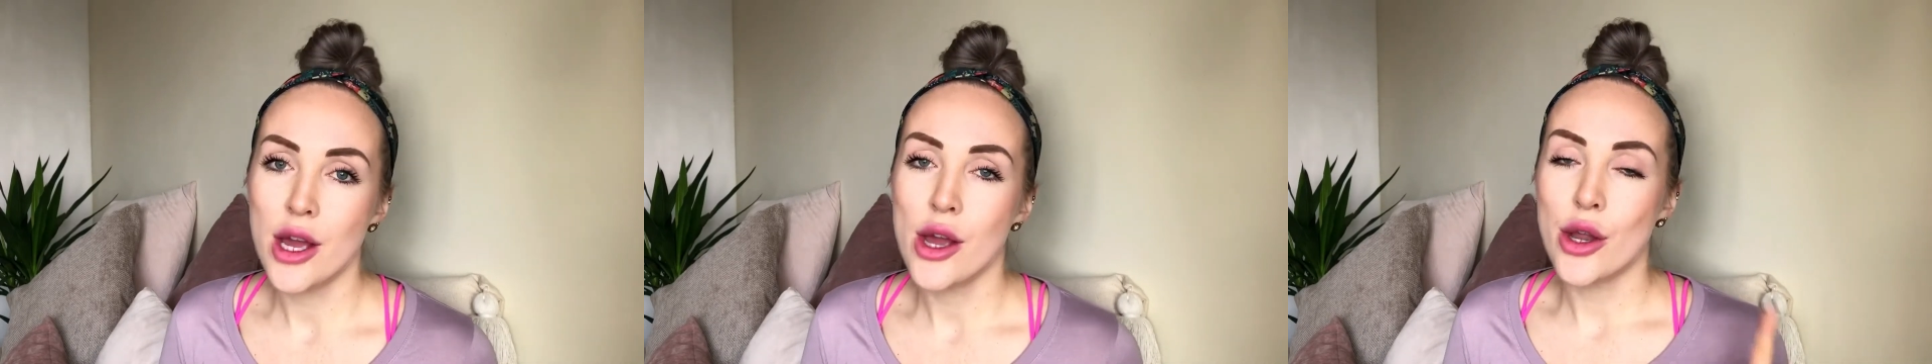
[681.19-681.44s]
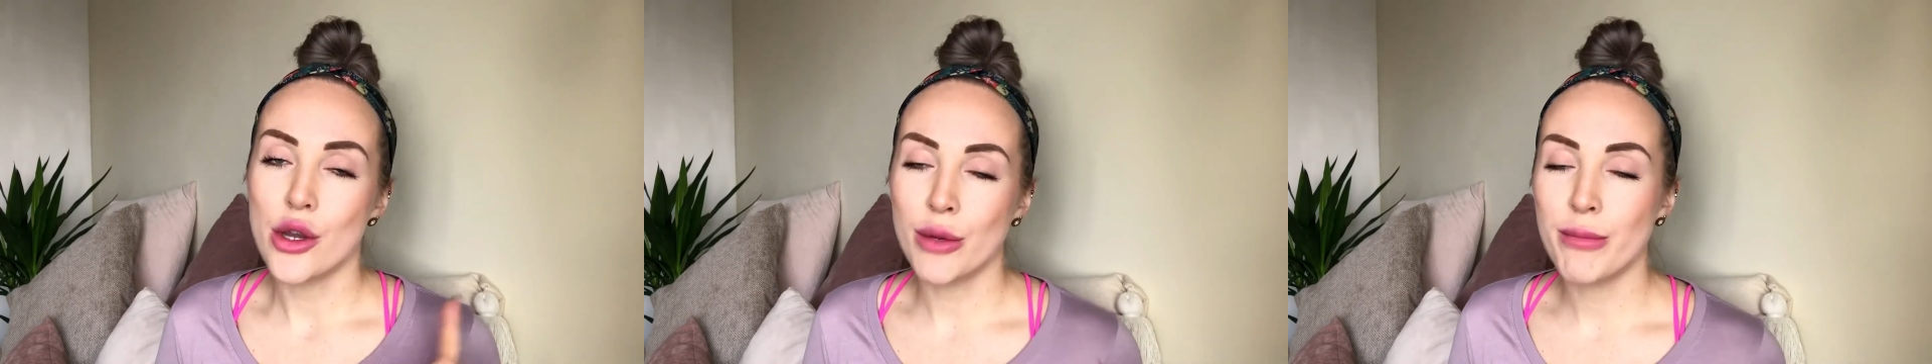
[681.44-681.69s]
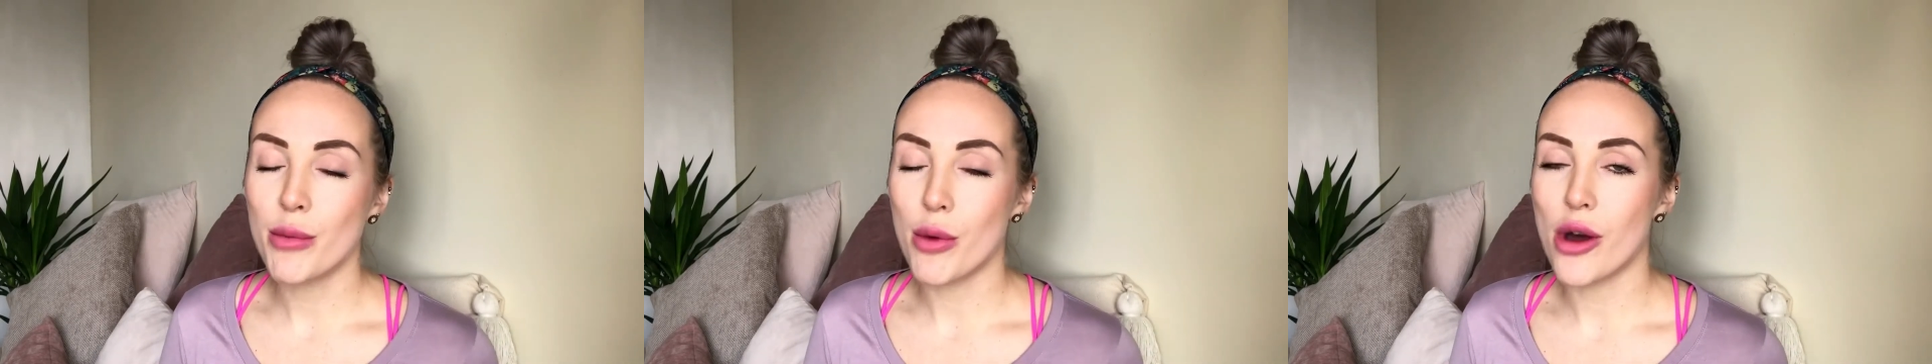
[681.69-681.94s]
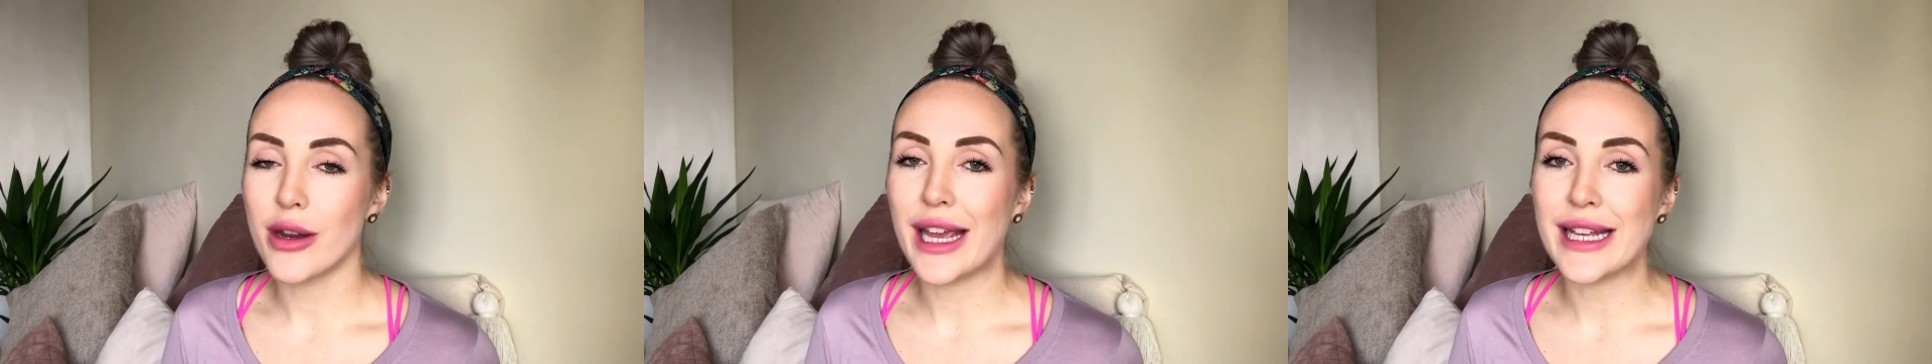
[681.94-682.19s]
Number
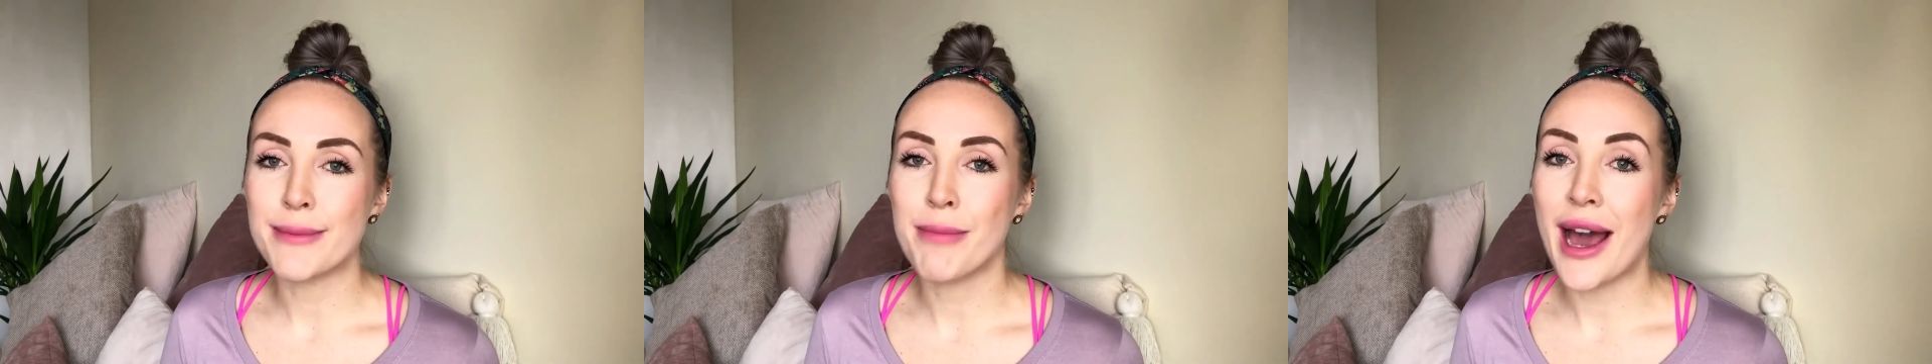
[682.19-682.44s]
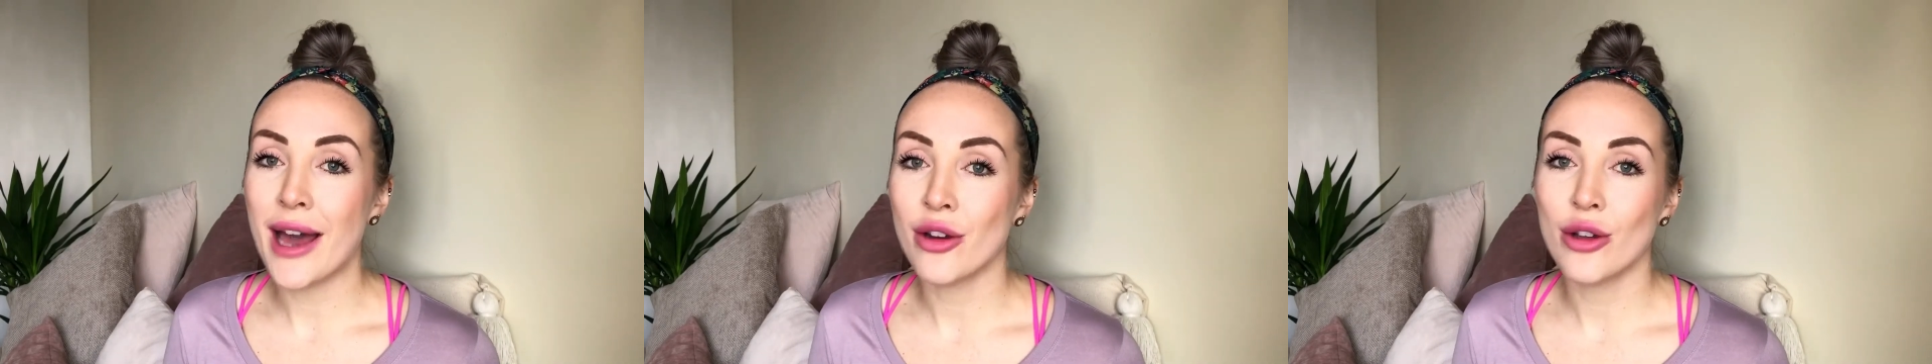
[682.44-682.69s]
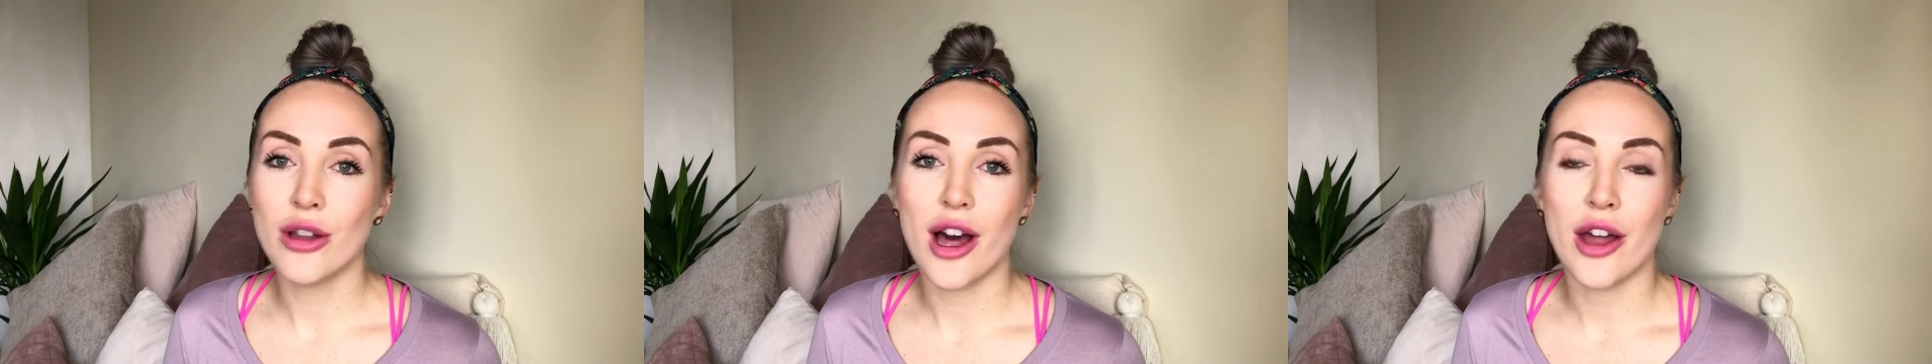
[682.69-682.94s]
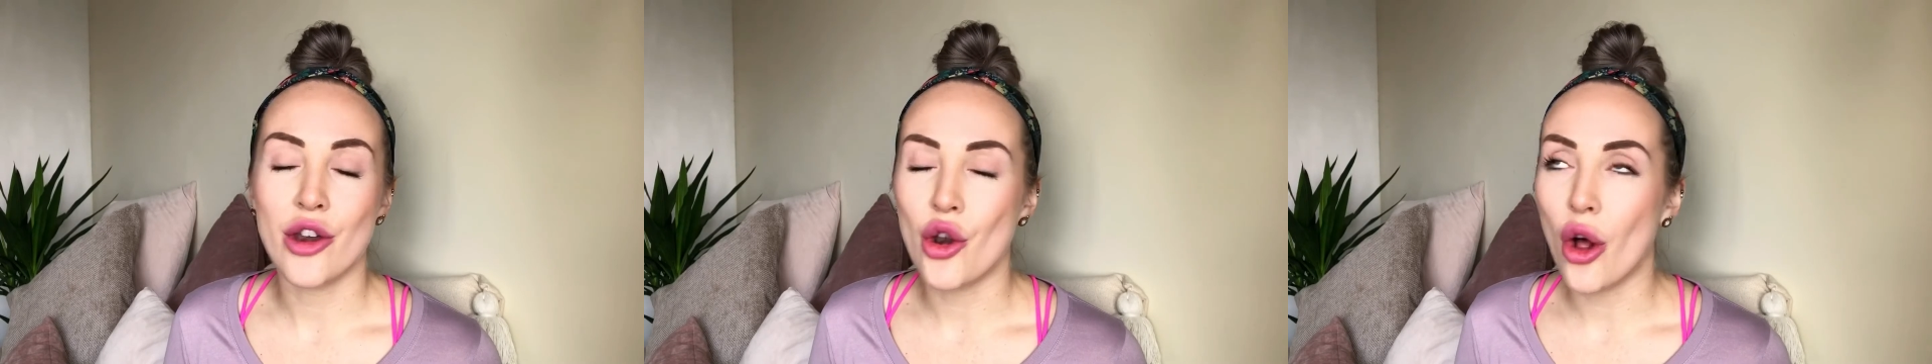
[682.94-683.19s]
1 is panel are
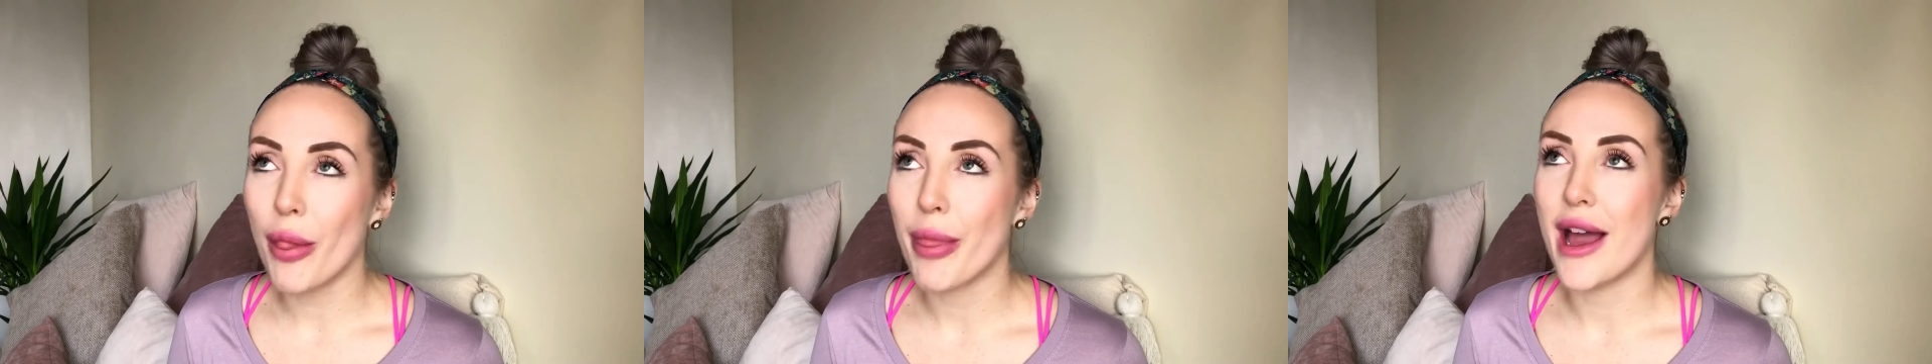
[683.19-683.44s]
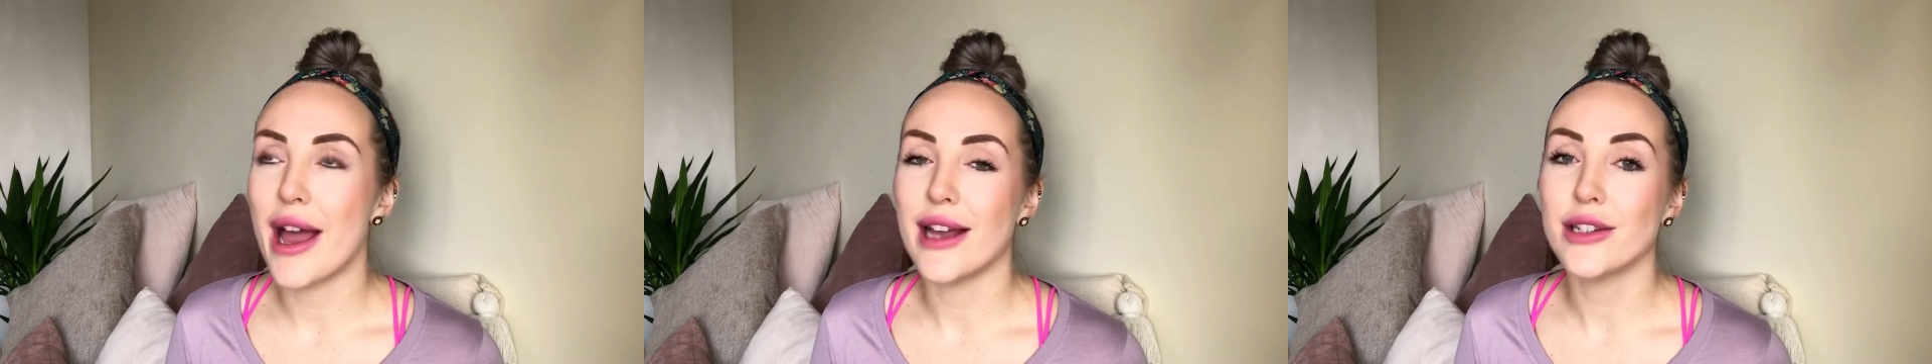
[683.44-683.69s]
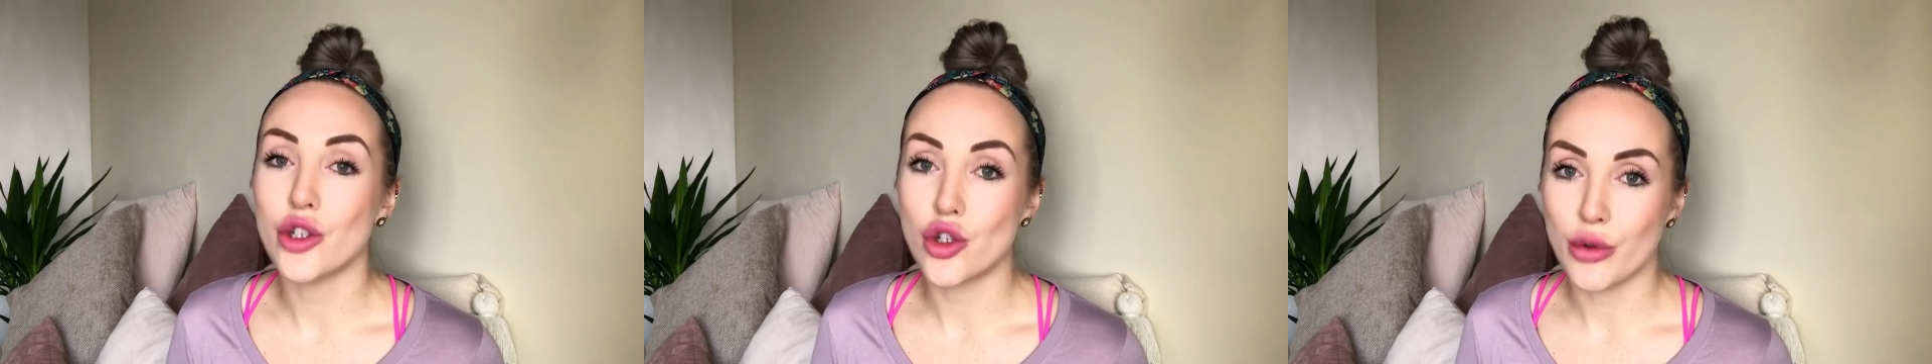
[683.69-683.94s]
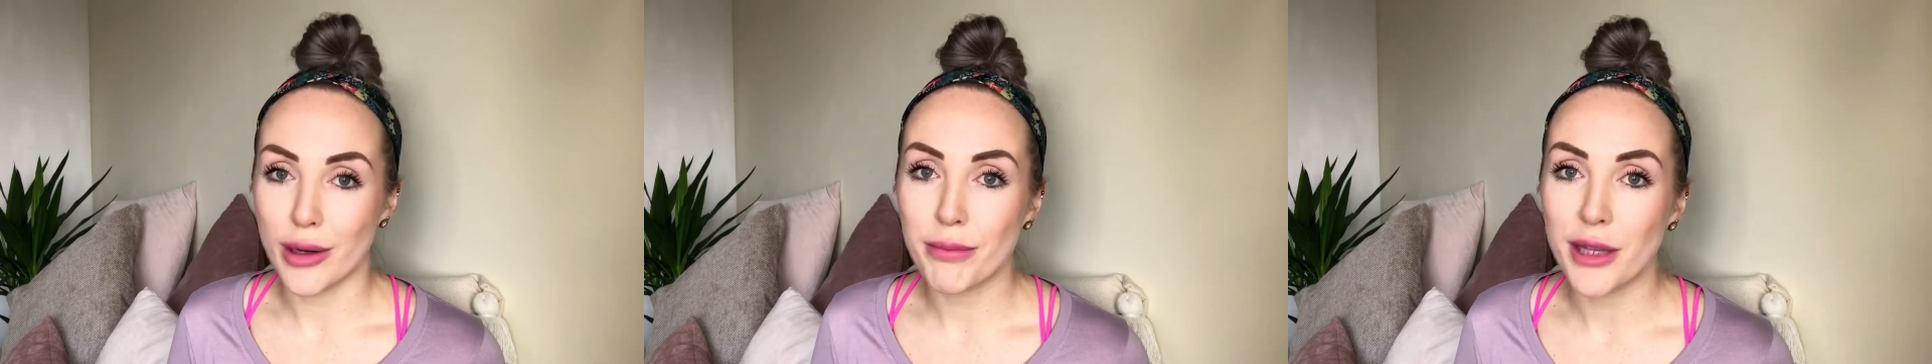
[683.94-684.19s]
not there to
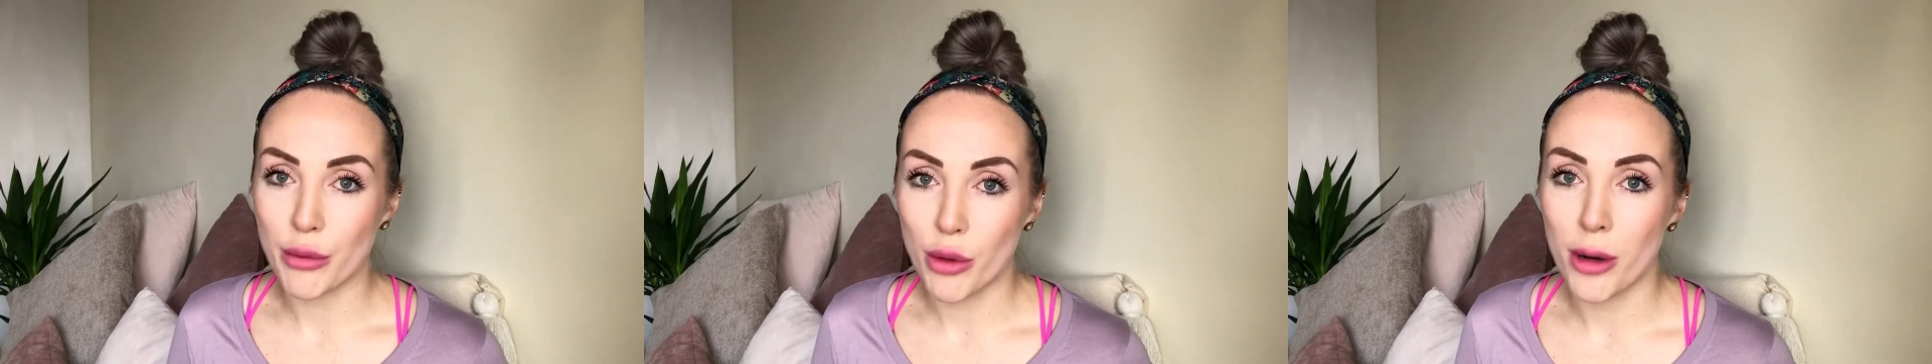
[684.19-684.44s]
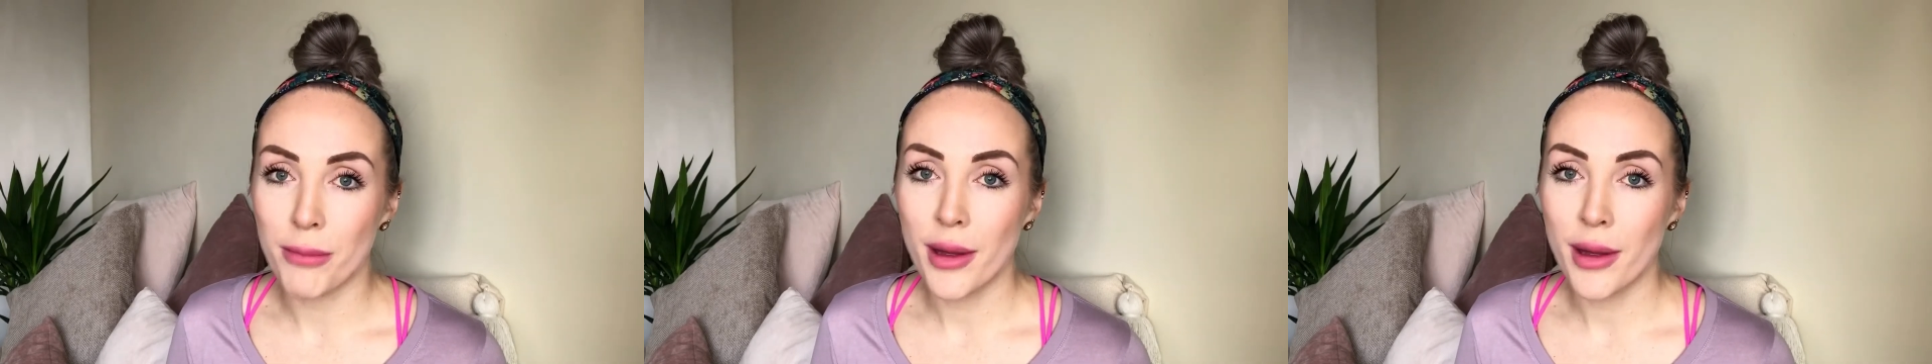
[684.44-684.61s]
trip you up.